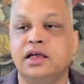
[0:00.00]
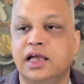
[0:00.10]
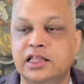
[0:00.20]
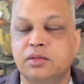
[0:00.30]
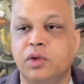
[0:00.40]

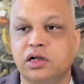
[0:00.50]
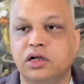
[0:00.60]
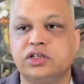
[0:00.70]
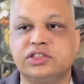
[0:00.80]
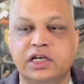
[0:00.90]
in the
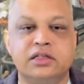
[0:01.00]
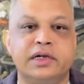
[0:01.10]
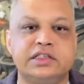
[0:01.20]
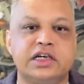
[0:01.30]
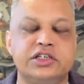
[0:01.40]
monologues and the
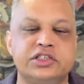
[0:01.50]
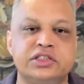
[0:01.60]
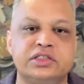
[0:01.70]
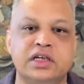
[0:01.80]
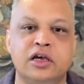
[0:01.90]

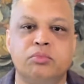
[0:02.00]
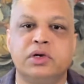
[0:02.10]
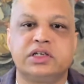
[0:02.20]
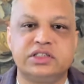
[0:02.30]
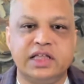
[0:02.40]
meditations,
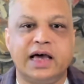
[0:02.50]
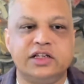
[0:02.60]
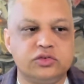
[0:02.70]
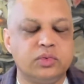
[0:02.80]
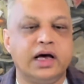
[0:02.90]
because that
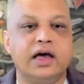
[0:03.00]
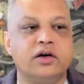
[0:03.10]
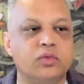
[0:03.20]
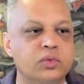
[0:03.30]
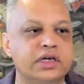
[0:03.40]
is where
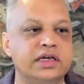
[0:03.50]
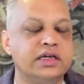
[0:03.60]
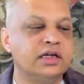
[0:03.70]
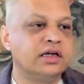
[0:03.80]
we